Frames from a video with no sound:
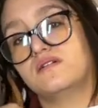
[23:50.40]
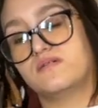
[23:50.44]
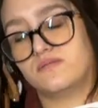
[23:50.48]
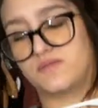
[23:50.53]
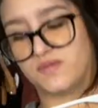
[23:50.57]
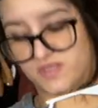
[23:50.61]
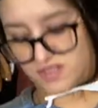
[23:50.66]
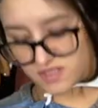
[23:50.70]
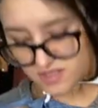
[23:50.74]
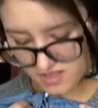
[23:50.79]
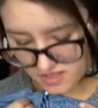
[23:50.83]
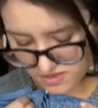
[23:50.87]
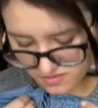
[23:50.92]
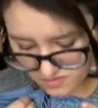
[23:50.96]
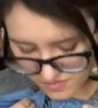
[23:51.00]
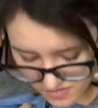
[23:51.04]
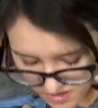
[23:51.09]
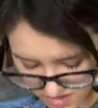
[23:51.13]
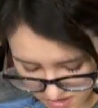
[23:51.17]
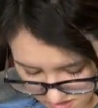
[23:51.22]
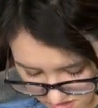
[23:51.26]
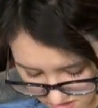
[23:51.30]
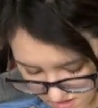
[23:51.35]
but now I'm
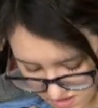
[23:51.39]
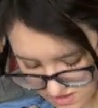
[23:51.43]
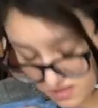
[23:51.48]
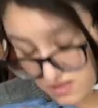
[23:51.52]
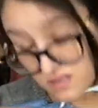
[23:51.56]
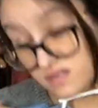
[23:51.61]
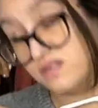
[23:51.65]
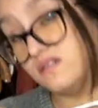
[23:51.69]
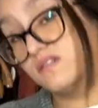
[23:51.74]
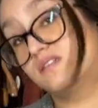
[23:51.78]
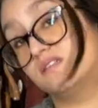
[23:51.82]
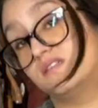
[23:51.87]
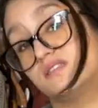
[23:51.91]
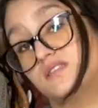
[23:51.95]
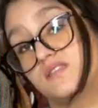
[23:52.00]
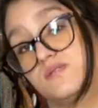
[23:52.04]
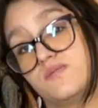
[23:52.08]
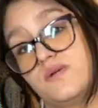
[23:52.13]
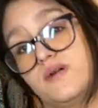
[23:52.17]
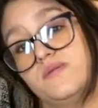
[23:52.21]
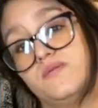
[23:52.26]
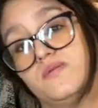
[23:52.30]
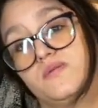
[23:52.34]
thinking it's
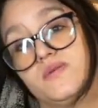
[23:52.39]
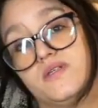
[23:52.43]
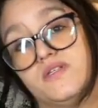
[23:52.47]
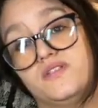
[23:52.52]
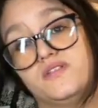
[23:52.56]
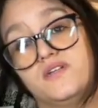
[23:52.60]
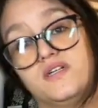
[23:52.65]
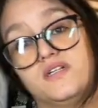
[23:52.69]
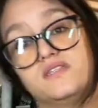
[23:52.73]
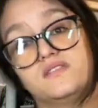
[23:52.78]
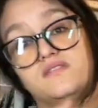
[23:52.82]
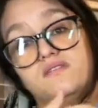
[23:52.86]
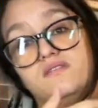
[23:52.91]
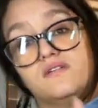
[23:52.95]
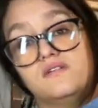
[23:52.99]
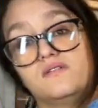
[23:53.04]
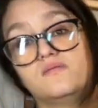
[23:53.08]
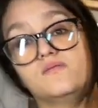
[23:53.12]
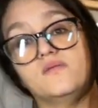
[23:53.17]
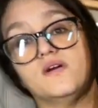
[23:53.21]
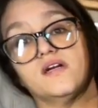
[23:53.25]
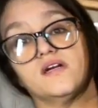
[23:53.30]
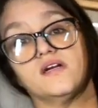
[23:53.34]
probably a dress. You
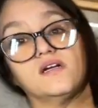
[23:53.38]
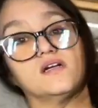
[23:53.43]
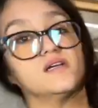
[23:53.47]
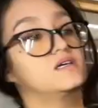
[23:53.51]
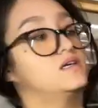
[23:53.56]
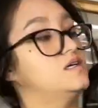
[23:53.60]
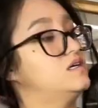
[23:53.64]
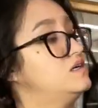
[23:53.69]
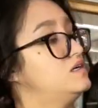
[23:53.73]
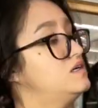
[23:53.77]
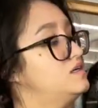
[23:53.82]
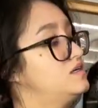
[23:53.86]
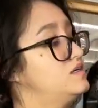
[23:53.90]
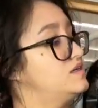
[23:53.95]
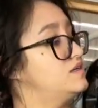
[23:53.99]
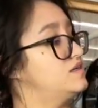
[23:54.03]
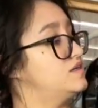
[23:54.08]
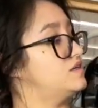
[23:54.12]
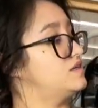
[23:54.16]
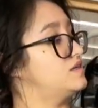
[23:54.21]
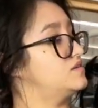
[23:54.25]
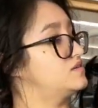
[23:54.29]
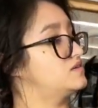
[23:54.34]
could wear
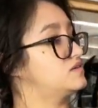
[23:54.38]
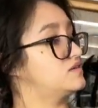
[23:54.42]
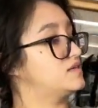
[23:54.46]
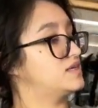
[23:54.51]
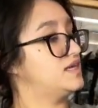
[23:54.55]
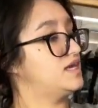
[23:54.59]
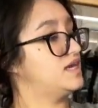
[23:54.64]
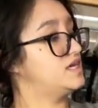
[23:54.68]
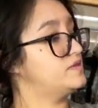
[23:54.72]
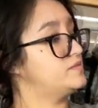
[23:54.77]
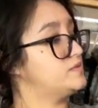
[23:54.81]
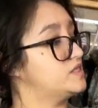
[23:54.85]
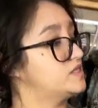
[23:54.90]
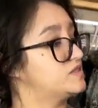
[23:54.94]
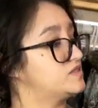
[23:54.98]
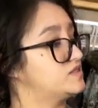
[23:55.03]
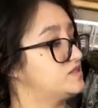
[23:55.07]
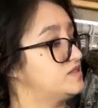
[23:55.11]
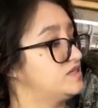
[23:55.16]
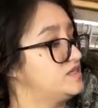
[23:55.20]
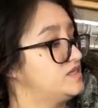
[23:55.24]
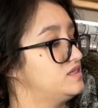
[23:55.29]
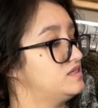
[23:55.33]
either a cami
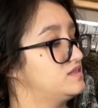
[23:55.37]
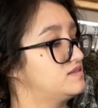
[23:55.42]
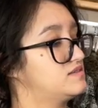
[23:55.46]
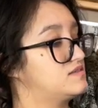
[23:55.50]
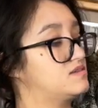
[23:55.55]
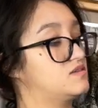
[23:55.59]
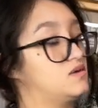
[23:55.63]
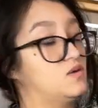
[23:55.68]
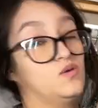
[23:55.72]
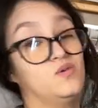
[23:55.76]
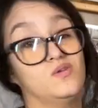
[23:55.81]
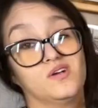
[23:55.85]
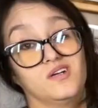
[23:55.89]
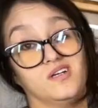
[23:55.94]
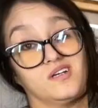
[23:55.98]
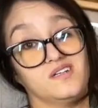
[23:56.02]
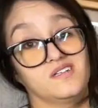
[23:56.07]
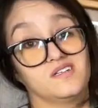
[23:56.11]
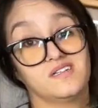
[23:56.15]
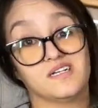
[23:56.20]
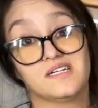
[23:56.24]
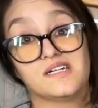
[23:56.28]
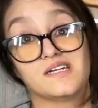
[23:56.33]
underneath
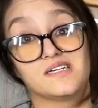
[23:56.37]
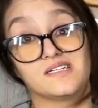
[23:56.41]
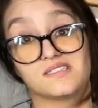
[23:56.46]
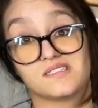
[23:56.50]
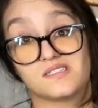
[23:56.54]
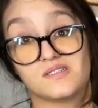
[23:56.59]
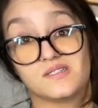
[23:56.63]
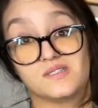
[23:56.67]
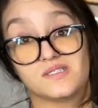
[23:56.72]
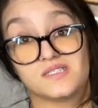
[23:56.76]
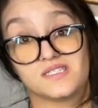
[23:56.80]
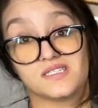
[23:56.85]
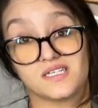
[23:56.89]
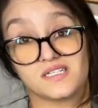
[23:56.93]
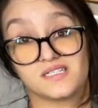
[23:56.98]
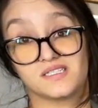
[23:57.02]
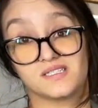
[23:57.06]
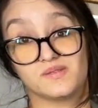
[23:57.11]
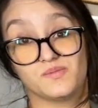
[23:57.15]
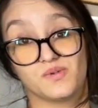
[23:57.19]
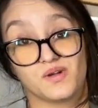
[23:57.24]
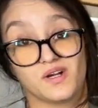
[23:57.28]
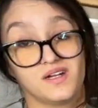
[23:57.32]
or a nice little
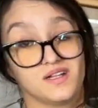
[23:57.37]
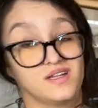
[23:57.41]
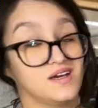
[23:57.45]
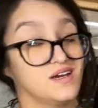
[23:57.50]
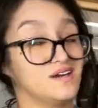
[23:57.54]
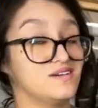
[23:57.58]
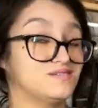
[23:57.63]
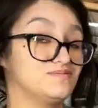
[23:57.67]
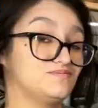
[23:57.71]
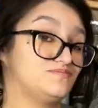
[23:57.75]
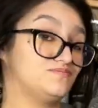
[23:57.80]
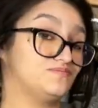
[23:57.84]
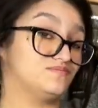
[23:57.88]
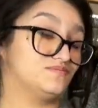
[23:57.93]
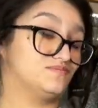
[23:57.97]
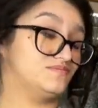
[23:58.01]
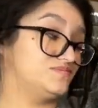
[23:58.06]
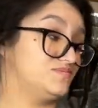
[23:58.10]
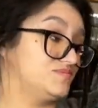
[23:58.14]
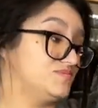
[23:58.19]
sexy bralette. Mm.